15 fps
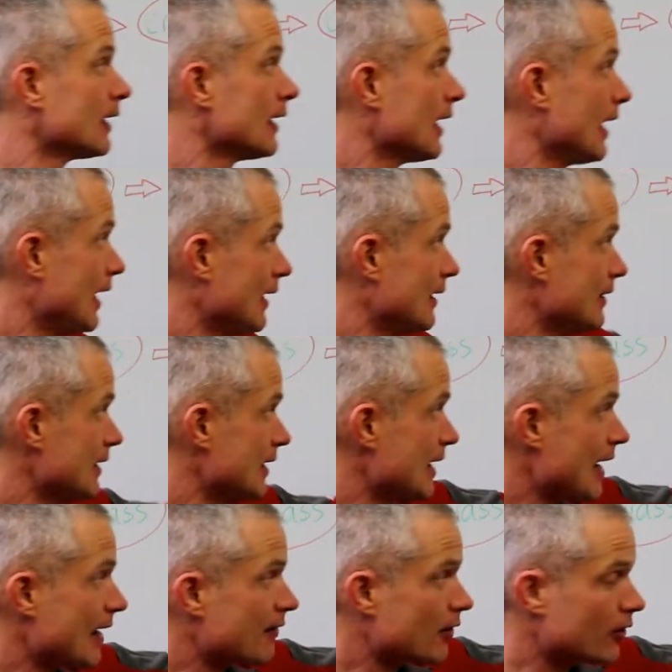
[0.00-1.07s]
And the
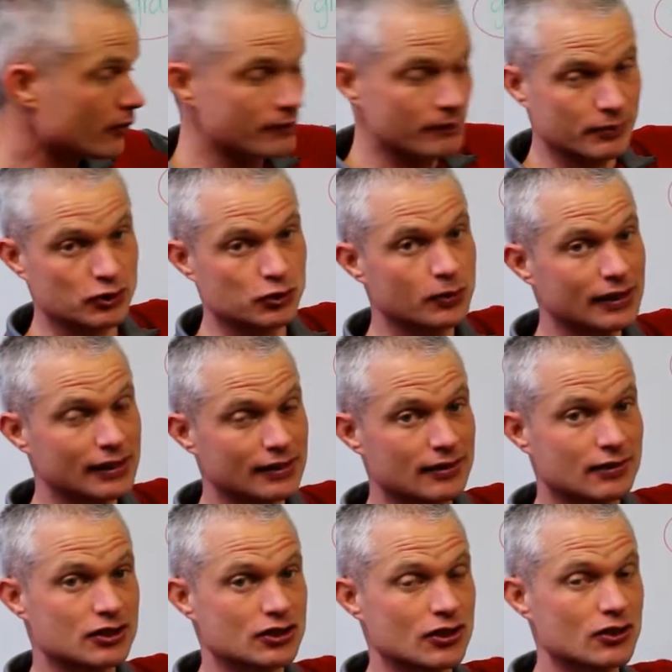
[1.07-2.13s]
arrow in between
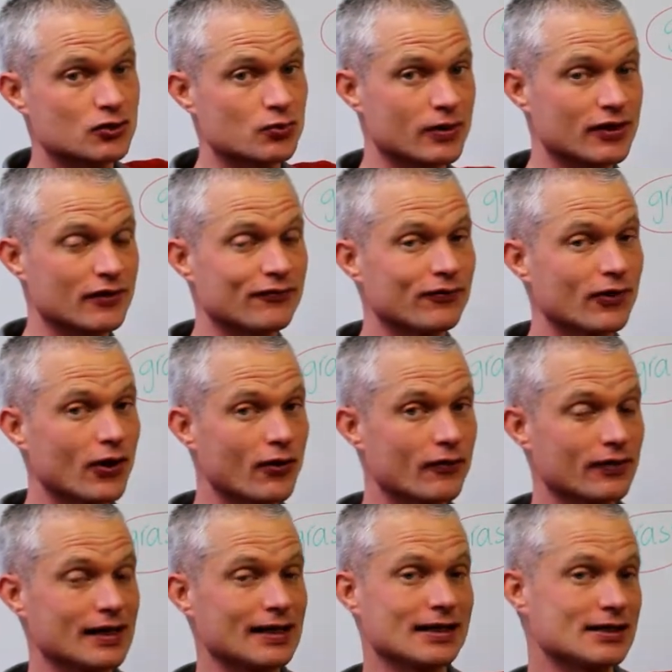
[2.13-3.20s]
shows where the flow of
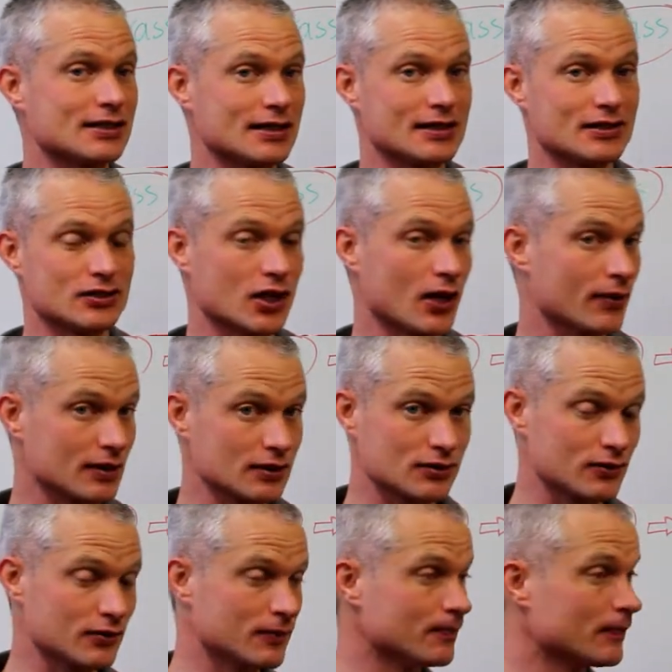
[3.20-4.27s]
energy is going
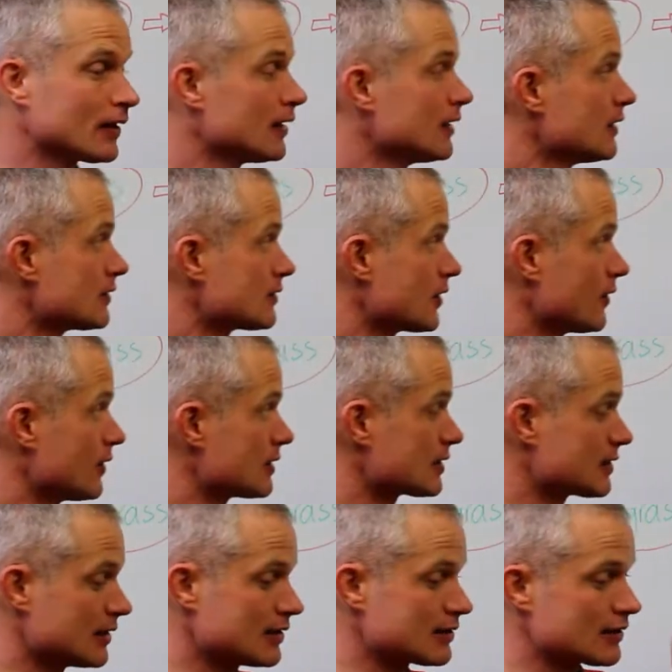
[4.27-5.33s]
to. So
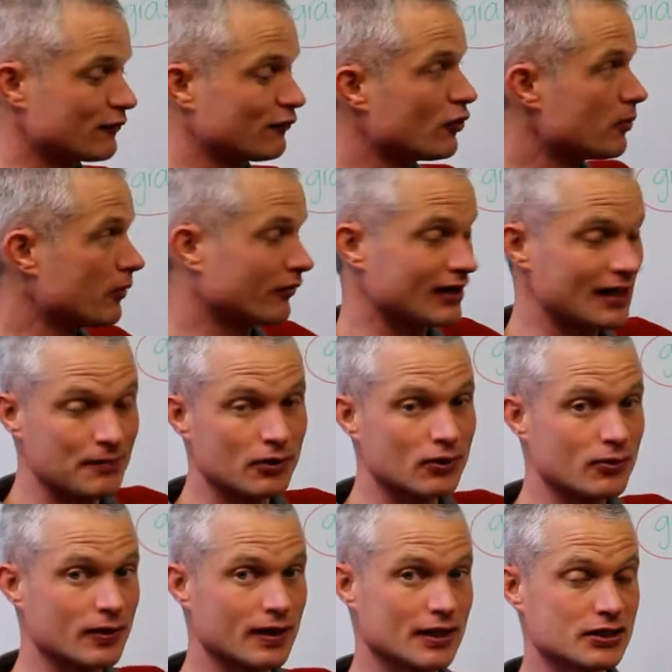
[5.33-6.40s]
it's a form of
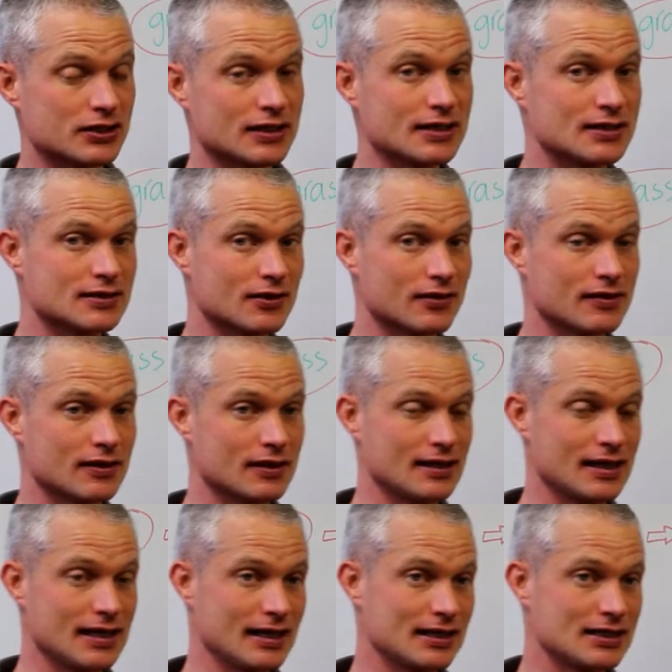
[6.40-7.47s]
chemical energy, so the
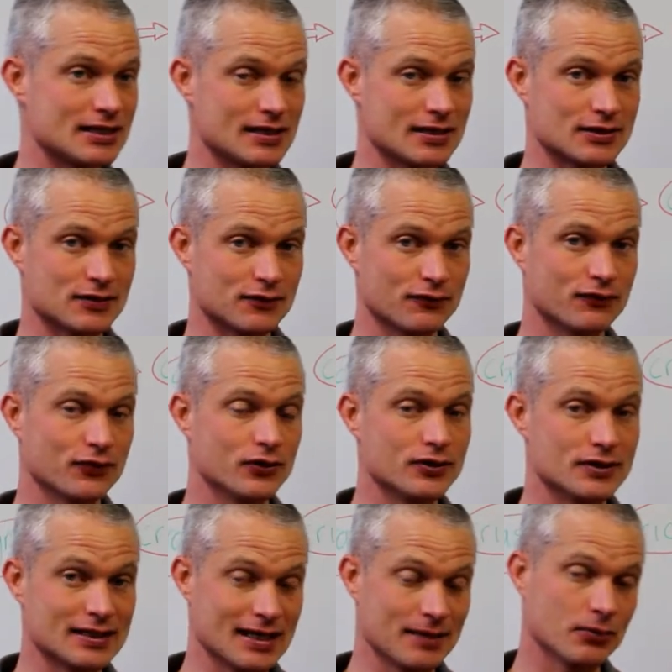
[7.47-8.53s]
energy that's in food
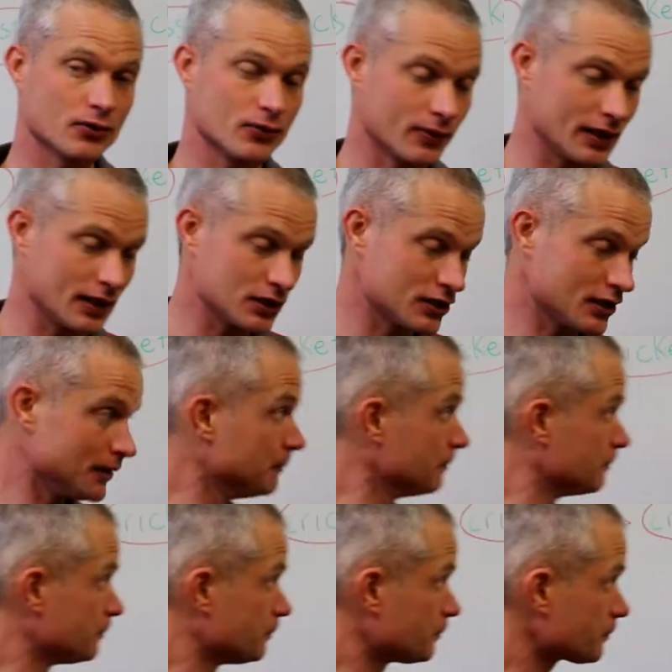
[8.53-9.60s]
is chemical energy.
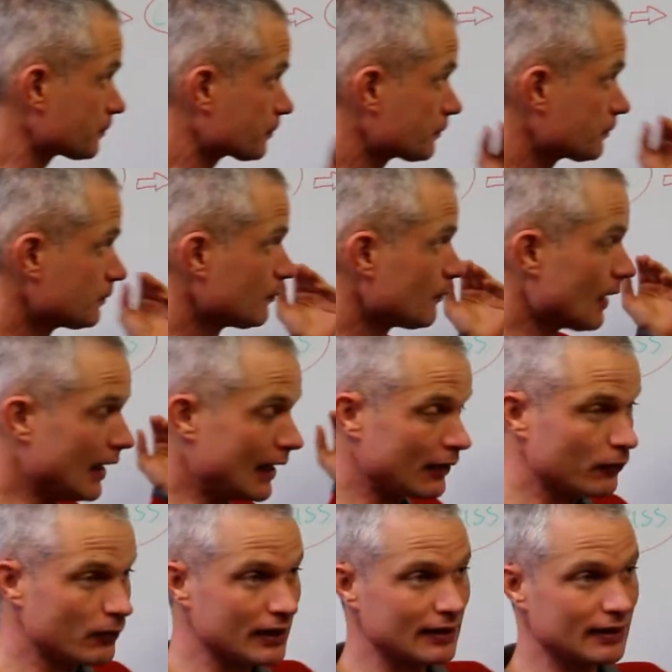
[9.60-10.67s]

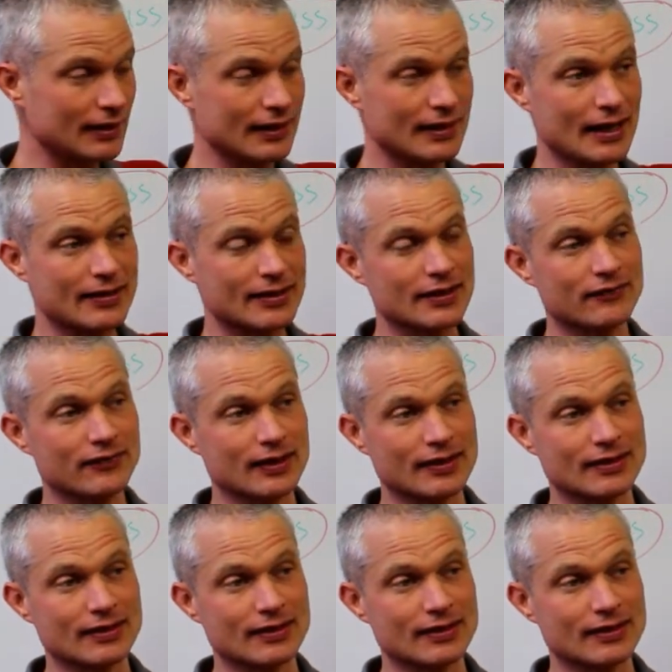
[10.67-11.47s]
And when another living